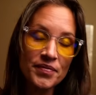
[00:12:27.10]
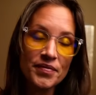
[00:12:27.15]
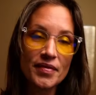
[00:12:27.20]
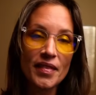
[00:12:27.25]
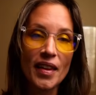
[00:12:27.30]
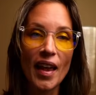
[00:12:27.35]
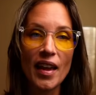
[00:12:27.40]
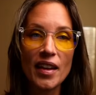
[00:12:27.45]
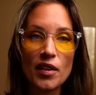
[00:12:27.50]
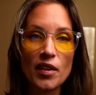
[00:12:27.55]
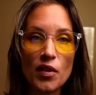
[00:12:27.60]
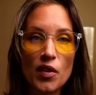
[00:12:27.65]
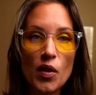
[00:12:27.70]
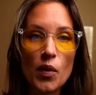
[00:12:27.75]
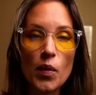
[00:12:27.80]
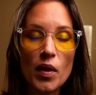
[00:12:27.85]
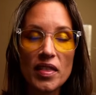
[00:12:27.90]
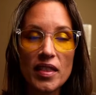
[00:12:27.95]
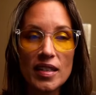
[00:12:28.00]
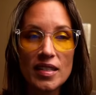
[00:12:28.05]
I don't know
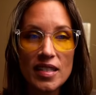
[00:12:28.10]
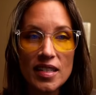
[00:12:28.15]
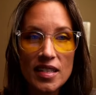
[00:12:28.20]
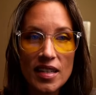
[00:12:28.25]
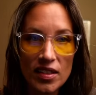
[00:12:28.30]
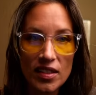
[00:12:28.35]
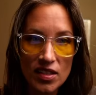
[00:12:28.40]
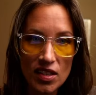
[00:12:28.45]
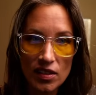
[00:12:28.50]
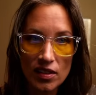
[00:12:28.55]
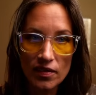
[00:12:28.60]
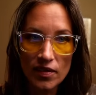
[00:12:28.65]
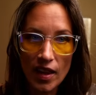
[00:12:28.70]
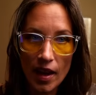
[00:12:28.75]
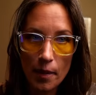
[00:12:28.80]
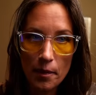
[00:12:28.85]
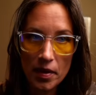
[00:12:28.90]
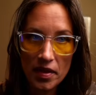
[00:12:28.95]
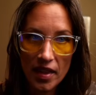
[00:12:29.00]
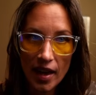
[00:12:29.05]
what the details are of
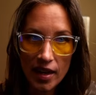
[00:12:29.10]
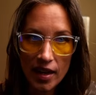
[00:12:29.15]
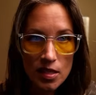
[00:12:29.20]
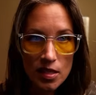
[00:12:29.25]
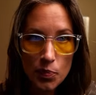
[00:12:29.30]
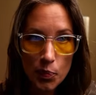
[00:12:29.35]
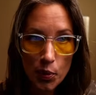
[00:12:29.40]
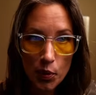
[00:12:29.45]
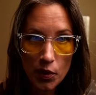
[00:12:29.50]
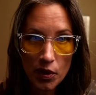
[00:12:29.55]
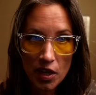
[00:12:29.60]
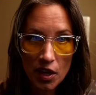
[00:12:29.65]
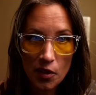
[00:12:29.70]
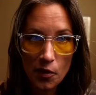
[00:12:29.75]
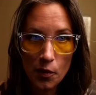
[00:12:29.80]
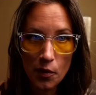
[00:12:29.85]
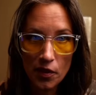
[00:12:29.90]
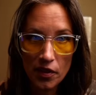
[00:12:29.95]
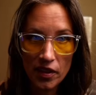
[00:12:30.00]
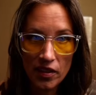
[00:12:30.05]
that, but that is pretty
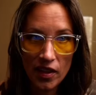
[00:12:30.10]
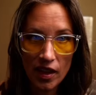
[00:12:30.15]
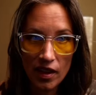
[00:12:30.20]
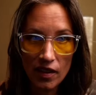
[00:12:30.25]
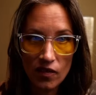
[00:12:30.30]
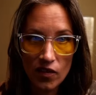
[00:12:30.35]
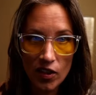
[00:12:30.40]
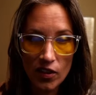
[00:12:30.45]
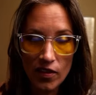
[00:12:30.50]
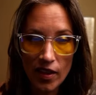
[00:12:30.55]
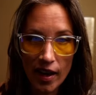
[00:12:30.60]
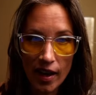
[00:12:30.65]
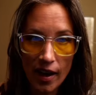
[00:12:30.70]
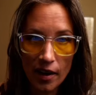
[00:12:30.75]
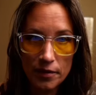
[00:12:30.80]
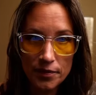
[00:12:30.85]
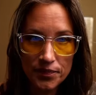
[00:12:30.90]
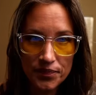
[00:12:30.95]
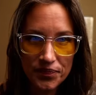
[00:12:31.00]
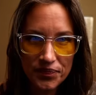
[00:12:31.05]
cool that they can figure that
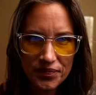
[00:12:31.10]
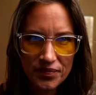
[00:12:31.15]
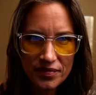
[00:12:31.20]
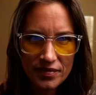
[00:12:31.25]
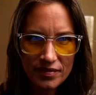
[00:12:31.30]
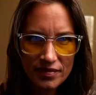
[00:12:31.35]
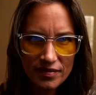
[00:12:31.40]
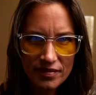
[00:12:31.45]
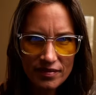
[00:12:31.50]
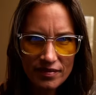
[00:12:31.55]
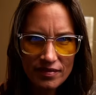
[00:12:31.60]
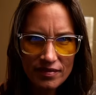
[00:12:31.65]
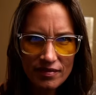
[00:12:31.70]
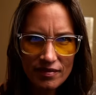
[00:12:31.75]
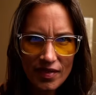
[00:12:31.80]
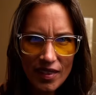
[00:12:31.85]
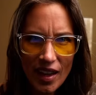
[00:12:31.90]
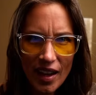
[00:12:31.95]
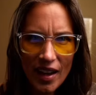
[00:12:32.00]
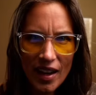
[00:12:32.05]
out.
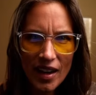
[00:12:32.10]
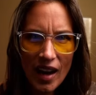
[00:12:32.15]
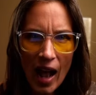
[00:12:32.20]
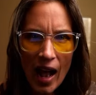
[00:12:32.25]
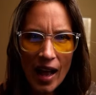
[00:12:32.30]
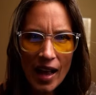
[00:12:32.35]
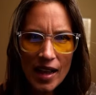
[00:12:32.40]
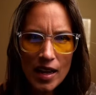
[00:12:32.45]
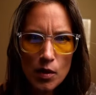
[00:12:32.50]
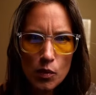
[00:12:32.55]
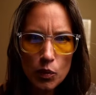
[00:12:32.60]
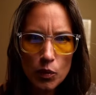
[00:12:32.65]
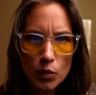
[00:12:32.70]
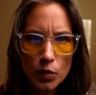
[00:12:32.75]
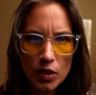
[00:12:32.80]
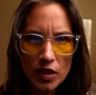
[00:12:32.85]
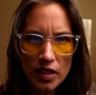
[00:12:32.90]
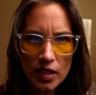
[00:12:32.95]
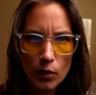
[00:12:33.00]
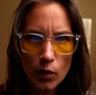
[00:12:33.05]
And I
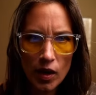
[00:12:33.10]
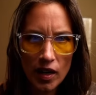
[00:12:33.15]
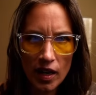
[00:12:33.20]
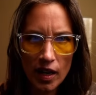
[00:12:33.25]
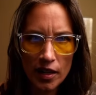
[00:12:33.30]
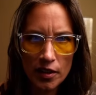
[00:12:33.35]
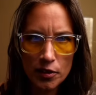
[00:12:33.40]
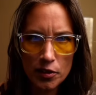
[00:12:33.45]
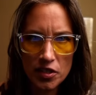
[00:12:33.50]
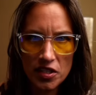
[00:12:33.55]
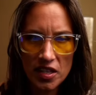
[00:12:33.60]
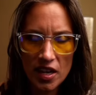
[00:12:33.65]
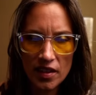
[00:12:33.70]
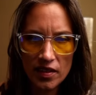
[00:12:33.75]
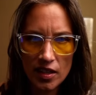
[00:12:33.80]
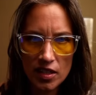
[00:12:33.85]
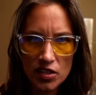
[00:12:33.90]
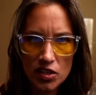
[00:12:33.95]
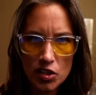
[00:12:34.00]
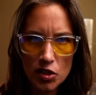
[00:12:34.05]
really want to understand
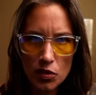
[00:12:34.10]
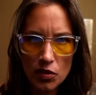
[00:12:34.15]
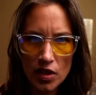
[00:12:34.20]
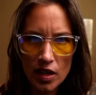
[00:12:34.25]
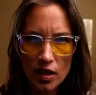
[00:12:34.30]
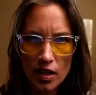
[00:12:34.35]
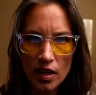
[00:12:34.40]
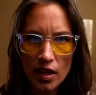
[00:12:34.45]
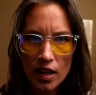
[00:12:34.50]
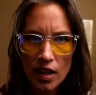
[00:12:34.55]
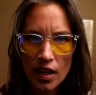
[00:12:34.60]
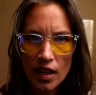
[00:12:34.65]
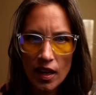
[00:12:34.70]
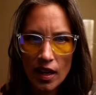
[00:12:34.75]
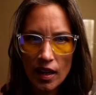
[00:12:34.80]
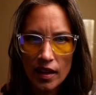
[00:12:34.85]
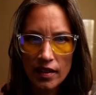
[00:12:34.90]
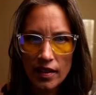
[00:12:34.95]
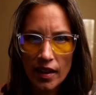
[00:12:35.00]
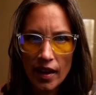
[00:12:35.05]
this too, the
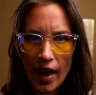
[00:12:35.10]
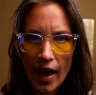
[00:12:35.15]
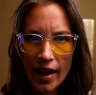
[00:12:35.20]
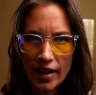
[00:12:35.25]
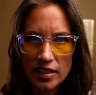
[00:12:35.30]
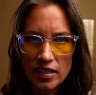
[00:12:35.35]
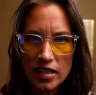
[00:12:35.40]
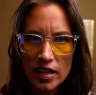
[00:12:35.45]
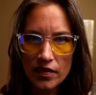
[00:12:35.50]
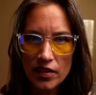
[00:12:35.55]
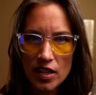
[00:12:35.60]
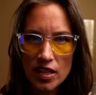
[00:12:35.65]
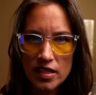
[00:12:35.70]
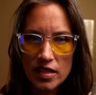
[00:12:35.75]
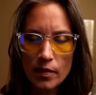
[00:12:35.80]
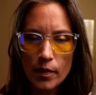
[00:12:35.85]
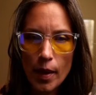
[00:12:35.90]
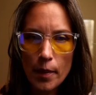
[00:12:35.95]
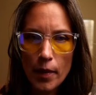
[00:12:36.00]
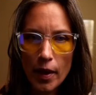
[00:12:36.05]
activities
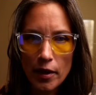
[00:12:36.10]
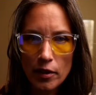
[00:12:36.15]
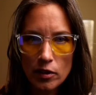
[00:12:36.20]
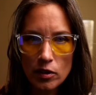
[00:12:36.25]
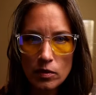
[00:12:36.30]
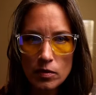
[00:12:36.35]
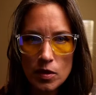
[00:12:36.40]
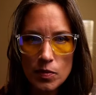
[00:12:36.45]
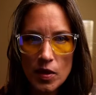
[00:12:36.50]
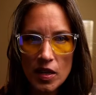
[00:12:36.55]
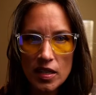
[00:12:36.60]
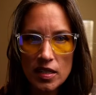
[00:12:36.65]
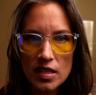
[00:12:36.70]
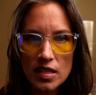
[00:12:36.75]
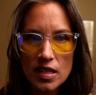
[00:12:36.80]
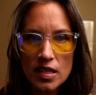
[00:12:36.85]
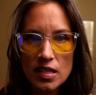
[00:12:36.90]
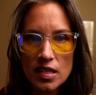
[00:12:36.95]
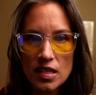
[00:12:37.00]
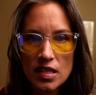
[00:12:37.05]
of my microbes, because
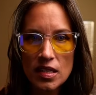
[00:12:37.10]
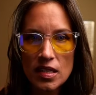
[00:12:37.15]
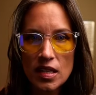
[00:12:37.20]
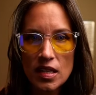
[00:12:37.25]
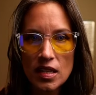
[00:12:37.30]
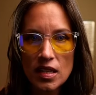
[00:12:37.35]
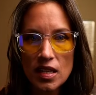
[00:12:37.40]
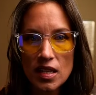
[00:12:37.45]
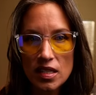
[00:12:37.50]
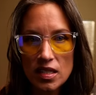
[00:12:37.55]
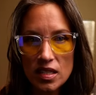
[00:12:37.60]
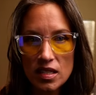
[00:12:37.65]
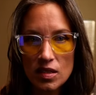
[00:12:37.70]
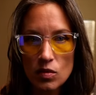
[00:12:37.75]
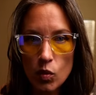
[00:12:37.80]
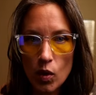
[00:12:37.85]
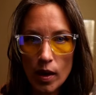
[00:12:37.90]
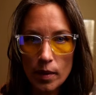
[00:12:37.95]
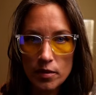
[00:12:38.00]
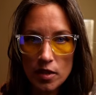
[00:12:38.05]
this is
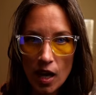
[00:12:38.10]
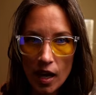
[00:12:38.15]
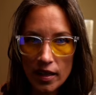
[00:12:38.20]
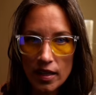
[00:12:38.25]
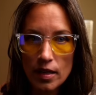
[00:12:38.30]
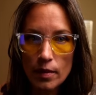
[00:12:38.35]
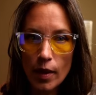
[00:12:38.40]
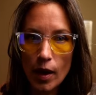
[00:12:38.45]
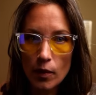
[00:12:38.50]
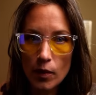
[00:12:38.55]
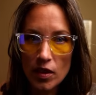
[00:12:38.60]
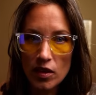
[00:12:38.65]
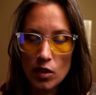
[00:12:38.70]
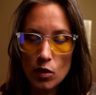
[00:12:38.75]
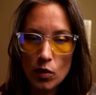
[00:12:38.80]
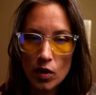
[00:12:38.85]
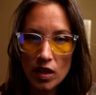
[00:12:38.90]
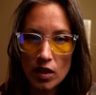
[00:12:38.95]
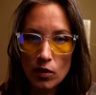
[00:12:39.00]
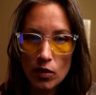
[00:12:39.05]
what I'm talking about with you.
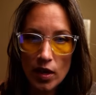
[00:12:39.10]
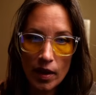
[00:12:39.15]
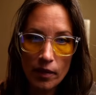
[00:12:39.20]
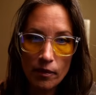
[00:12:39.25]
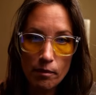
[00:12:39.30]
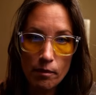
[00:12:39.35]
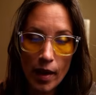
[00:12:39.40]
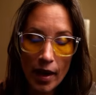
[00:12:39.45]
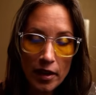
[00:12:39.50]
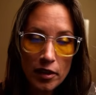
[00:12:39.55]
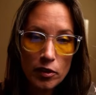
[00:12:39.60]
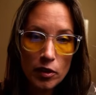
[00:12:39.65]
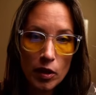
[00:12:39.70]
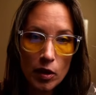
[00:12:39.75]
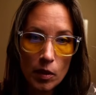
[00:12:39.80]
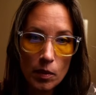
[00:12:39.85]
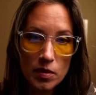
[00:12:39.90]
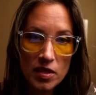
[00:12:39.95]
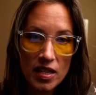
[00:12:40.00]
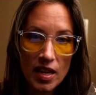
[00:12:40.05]
You can have
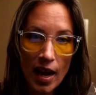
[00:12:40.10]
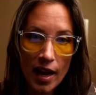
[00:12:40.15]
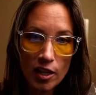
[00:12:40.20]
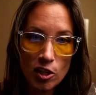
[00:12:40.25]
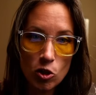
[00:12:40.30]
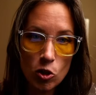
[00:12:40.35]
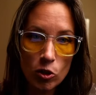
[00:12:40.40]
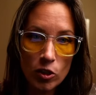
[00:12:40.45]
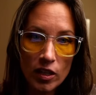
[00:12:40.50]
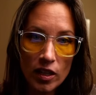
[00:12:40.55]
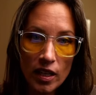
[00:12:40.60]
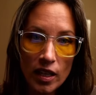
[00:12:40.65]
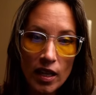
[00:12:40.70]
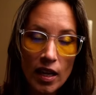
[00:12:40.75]
microbes that actually